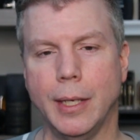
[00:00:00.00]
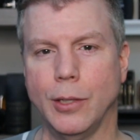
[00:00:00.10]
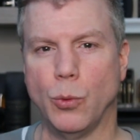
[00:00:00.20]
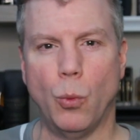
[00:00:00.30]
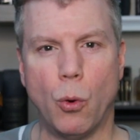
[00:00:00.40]

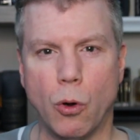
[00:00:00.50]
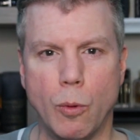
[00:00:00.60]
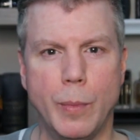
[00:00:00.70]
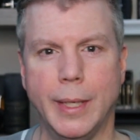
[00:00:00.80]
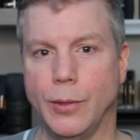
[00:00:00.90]
It's
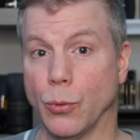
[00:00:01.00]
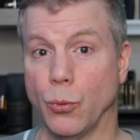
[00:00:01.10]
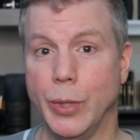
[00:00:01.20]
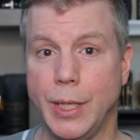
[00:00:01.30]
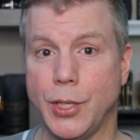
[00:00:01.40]
warm, it's
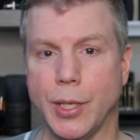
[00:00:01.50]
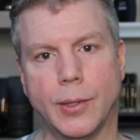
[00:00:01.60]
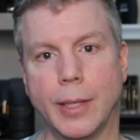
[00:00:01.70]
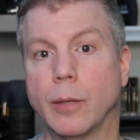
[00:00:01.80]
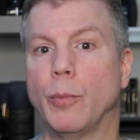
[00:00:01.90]
rich,
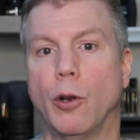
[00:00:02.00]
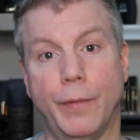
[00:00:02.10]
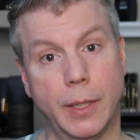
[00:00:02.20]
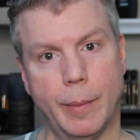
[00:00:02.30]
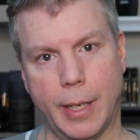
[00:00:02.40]
it's like the
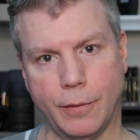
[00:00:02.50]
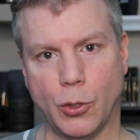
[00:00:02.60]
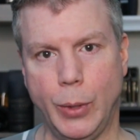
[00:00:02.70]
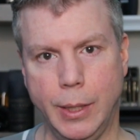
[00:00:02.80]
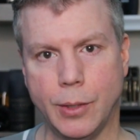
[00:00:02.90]
perfect amount of
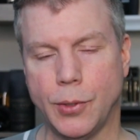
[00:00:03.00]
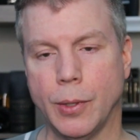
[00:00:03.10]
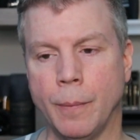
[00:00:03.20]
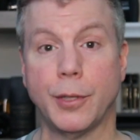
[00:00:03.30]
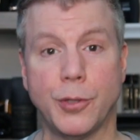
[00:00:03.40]

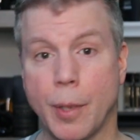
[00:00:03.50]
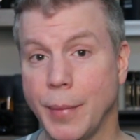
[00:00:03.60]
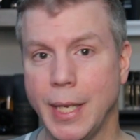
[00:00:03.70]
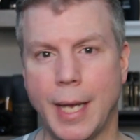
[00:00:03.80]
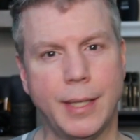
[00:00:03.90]
sweetness. But there's
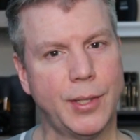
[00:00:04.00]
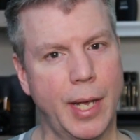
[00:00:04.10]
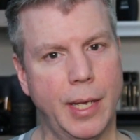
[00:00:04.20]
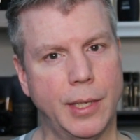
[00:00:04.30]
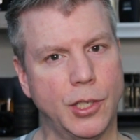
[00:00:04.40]
something at its
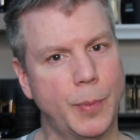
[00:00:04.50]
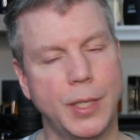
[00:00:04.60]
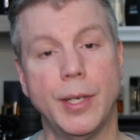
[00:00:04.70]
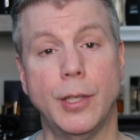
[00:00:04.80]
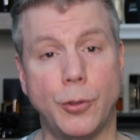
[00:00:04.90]
edge,
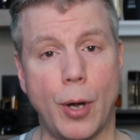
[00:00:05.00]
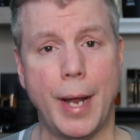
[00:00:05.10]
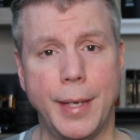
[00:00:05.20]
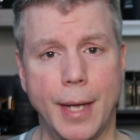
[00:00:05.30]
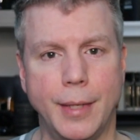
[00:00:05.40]
especially in the
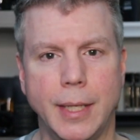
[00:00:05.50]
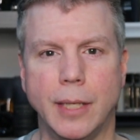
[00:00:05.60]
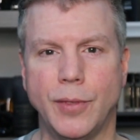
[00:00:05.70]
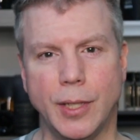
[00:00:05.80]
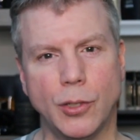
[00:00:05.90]
dry down, that
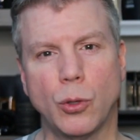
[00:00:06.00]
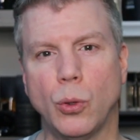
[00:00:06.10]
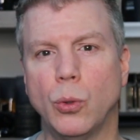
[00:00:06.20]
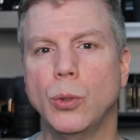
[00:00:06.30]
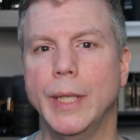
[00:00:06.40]
gives it this
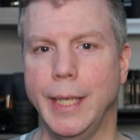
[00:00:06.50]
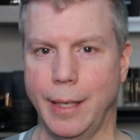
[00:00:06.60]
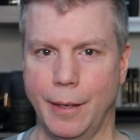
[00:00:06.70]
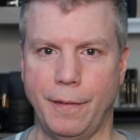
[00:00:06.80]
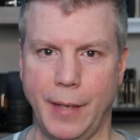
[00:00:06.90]

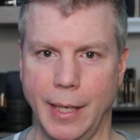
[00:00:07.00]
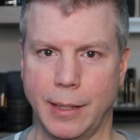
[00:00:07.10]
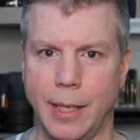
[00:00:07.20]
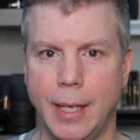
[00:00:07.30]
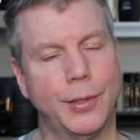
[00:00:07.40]
cooling effect.